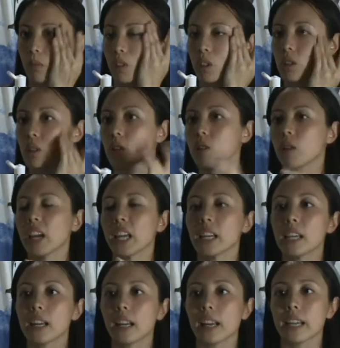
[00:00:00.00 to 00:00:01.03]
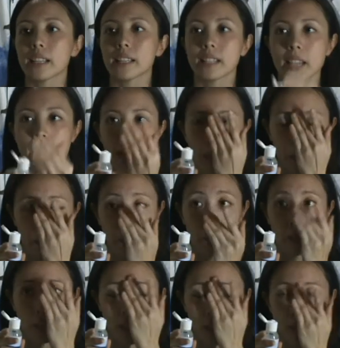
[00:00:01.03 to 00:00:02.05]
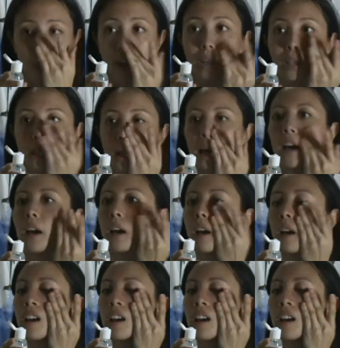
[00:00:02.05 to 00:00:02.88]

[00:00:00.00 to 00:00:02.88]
because you know any cleansing is going to